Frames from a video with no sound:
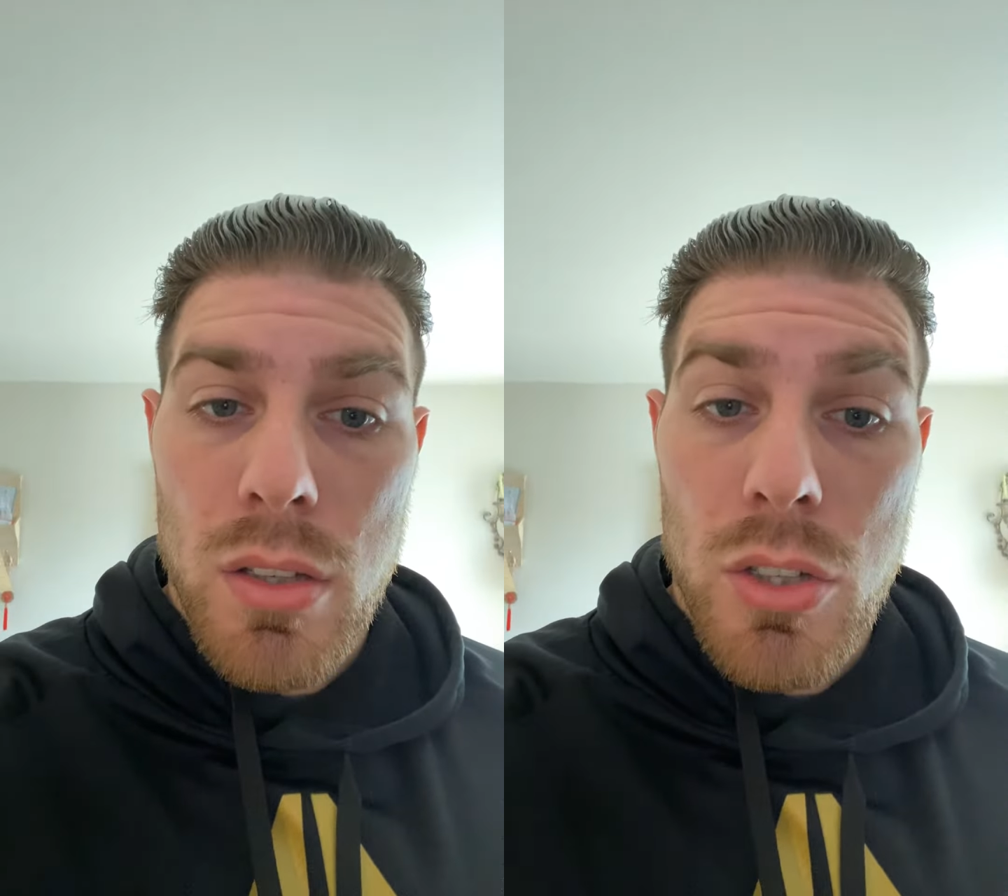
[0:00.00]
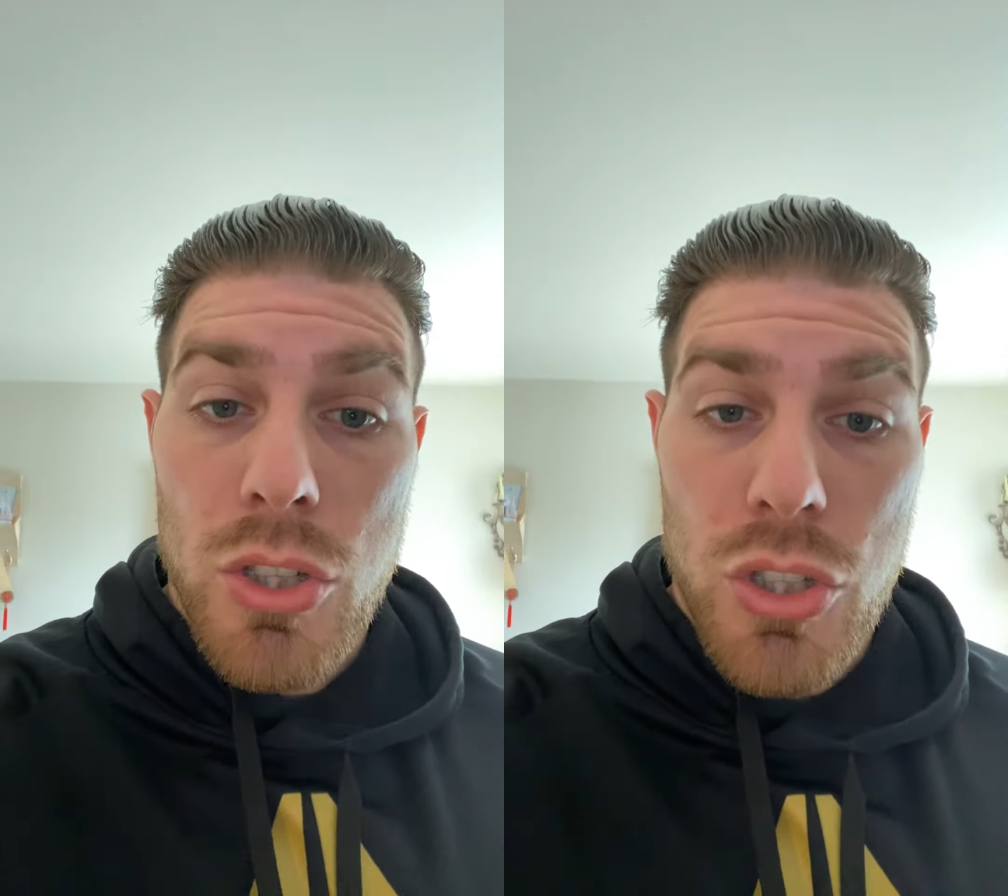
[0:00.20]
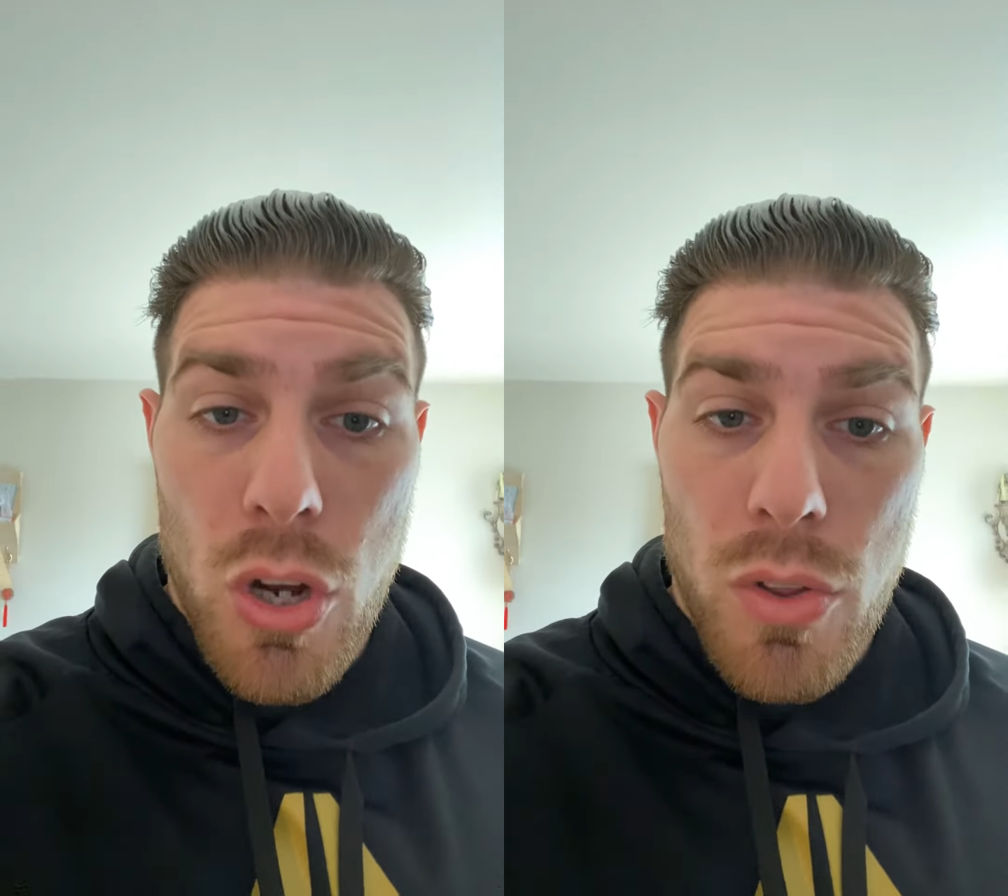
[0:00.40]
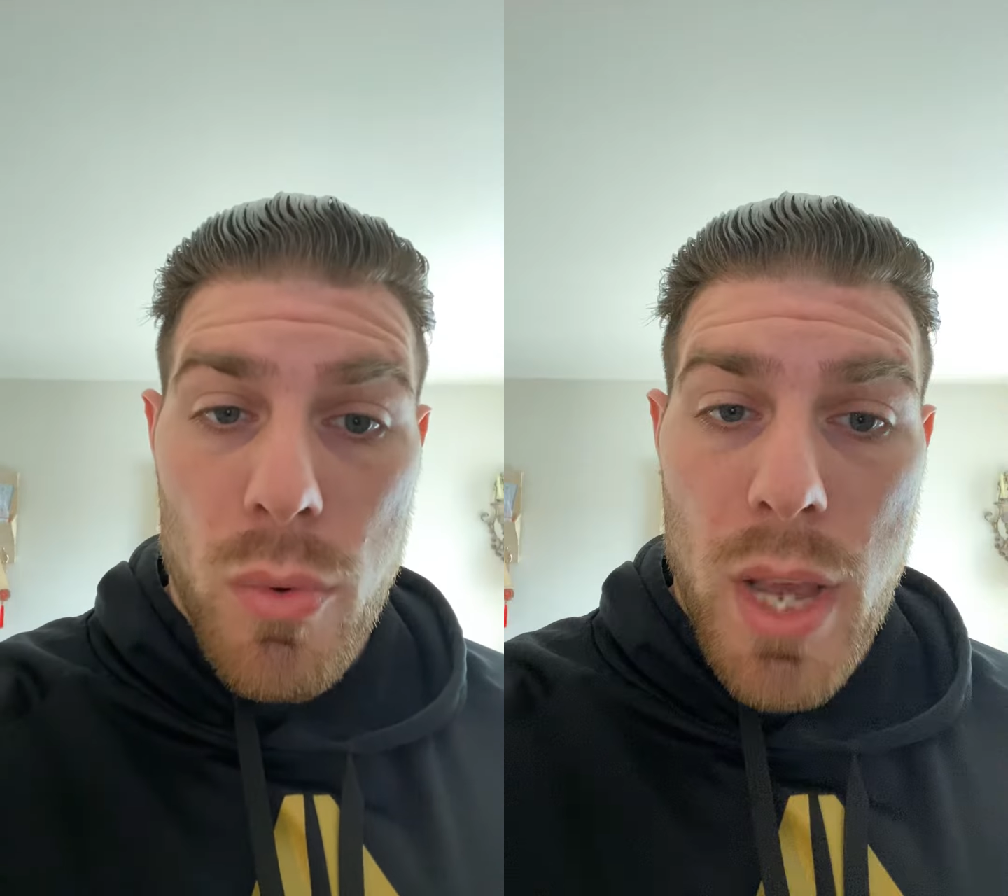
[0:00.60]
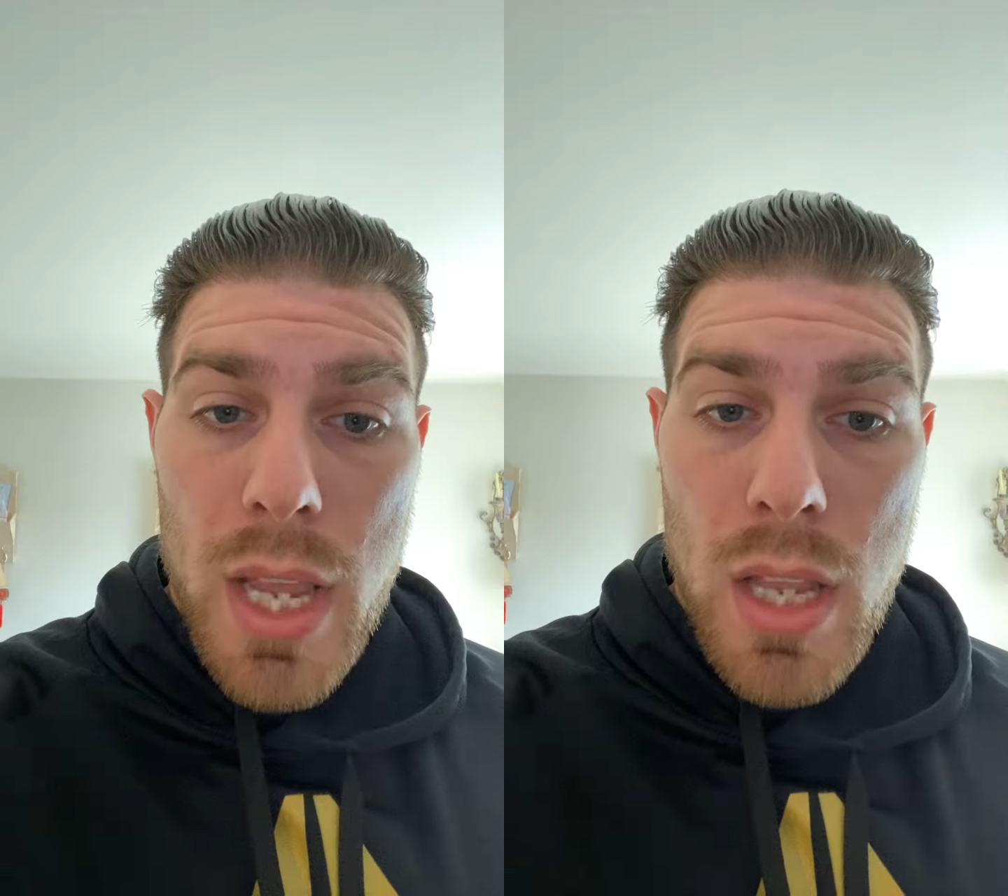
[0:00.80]
show the
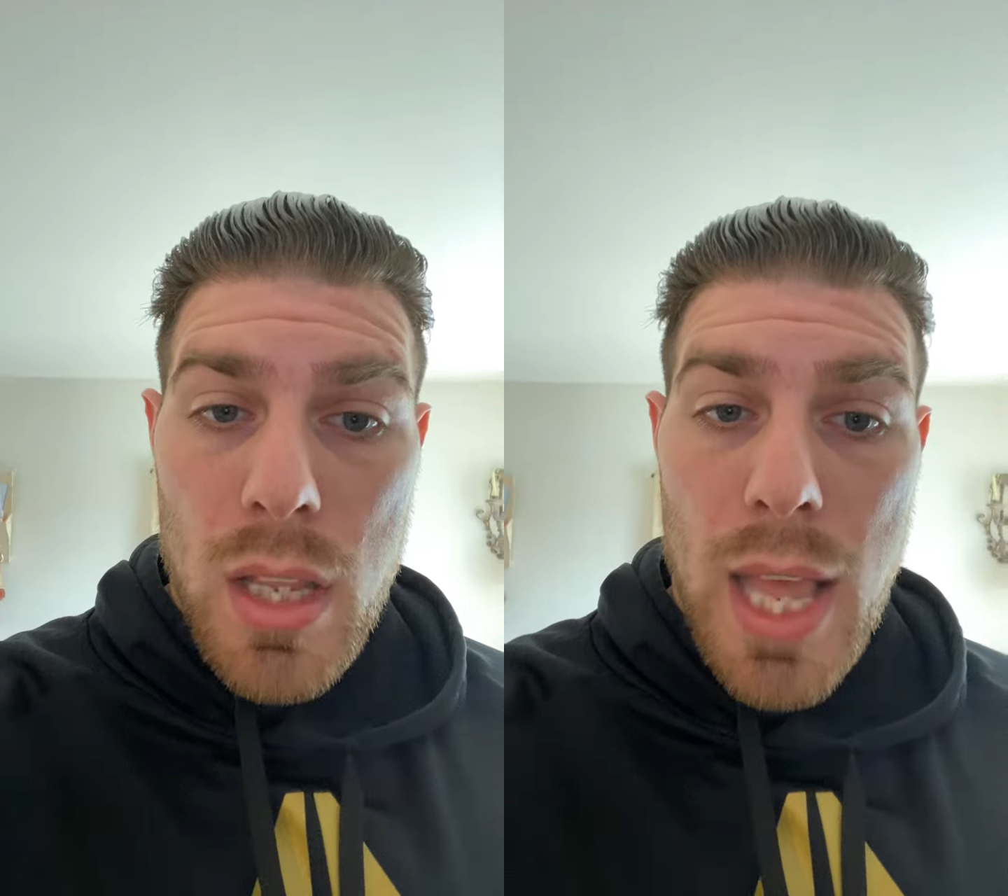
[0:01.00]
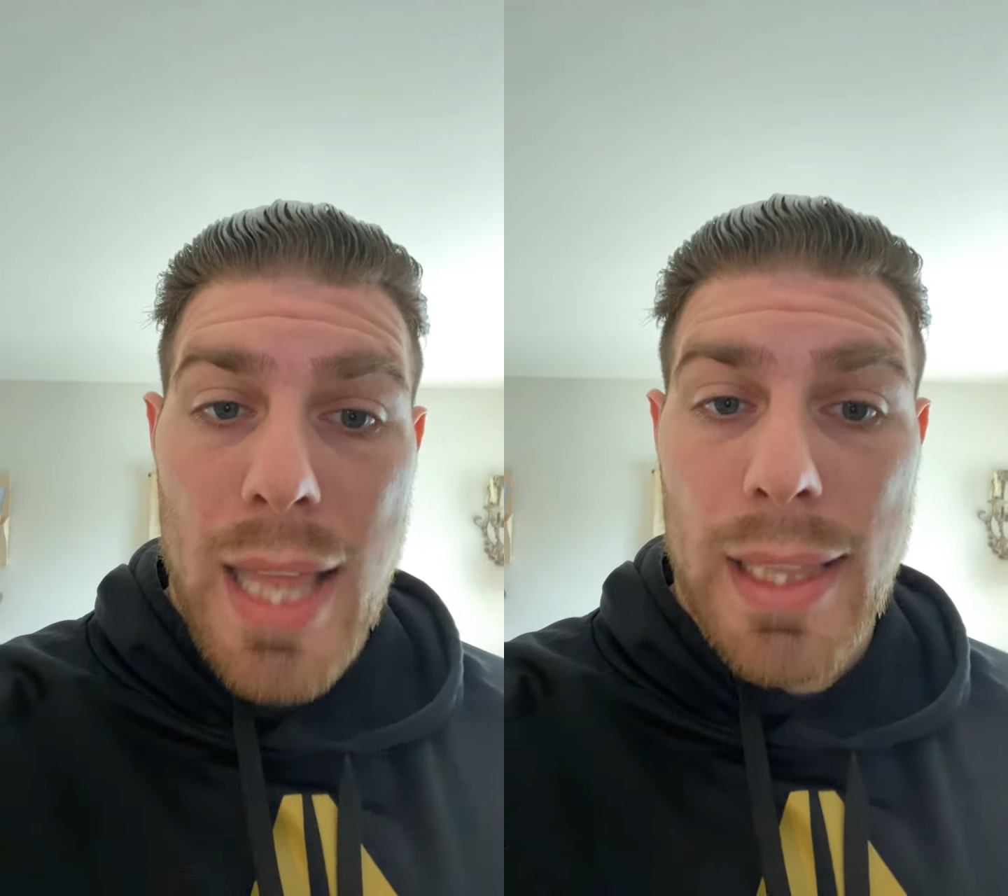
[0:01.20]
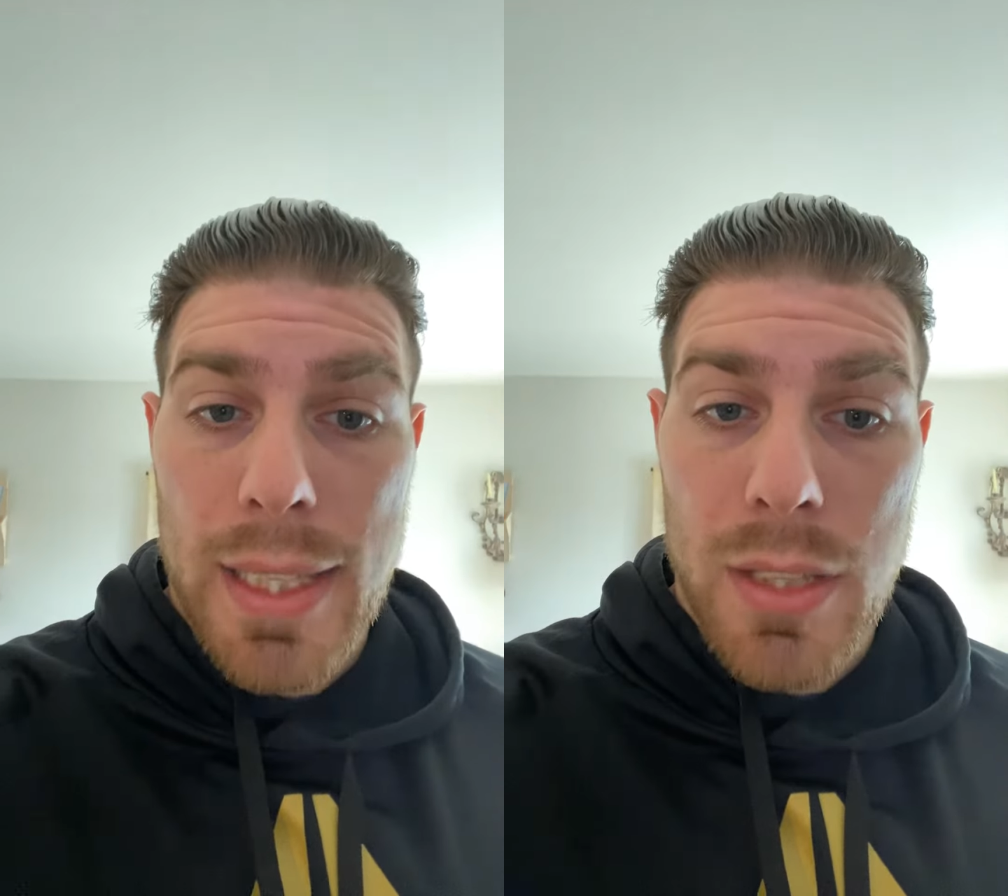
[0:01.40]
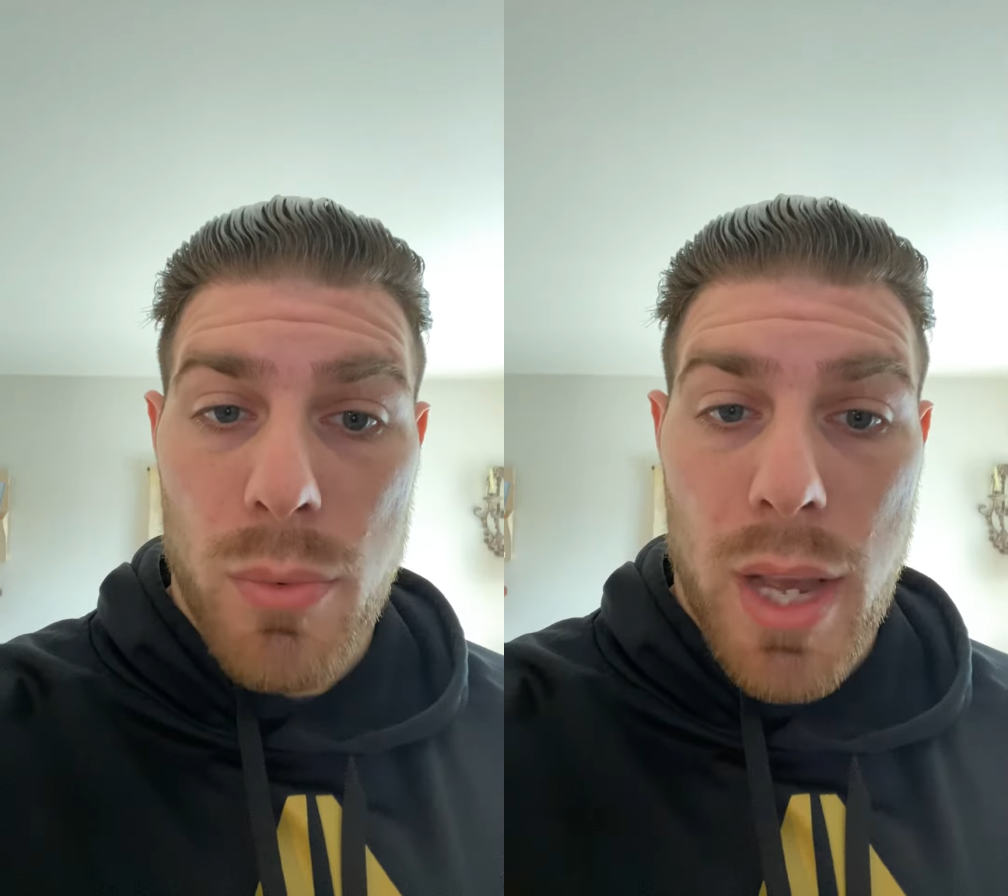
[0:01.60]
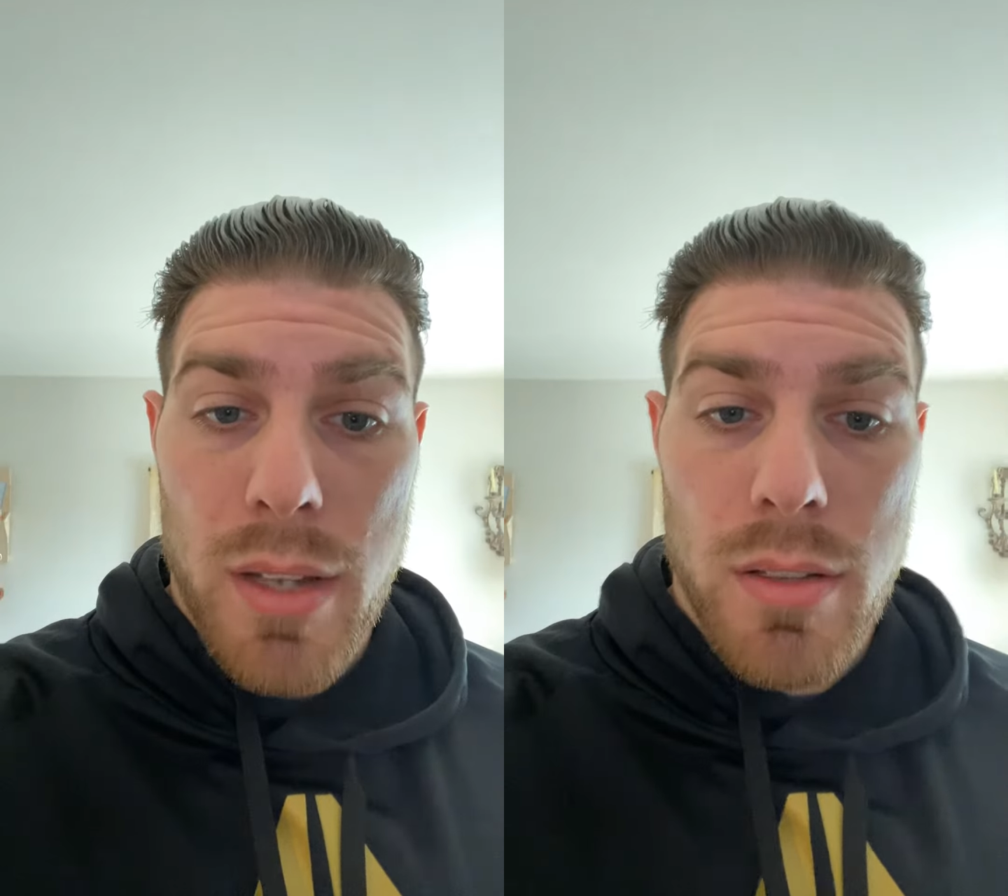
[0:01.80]
way, and lead the
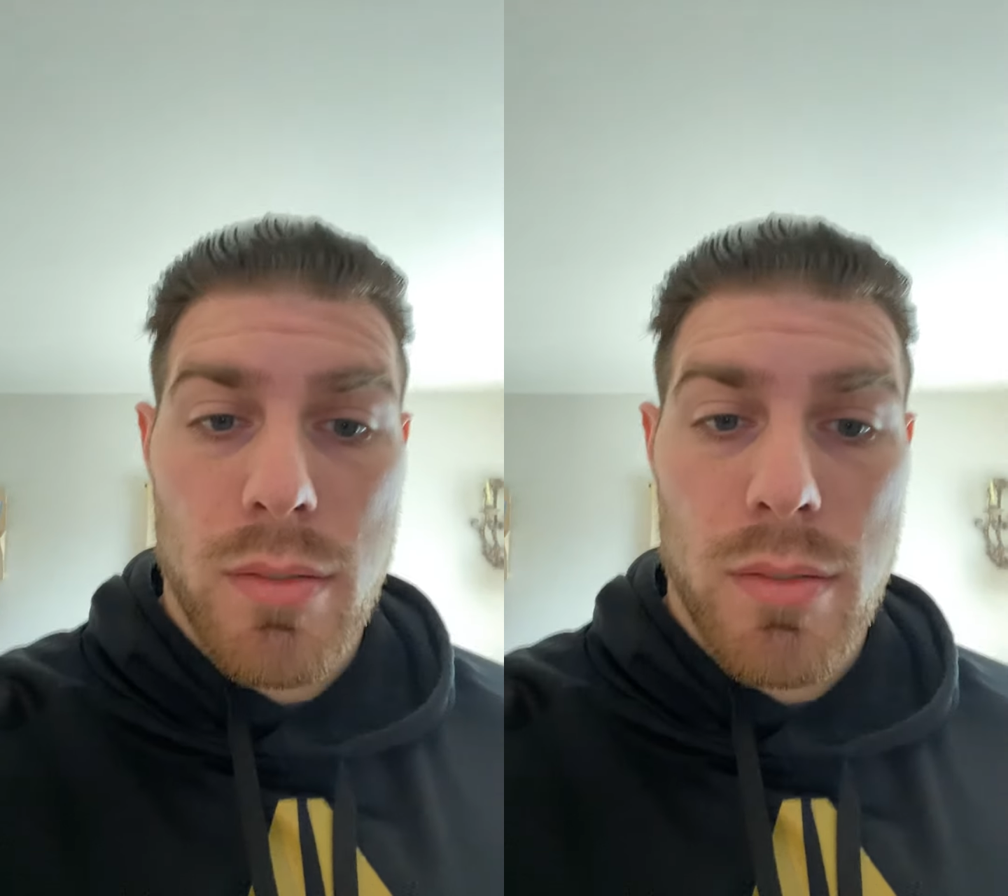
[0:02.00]
way.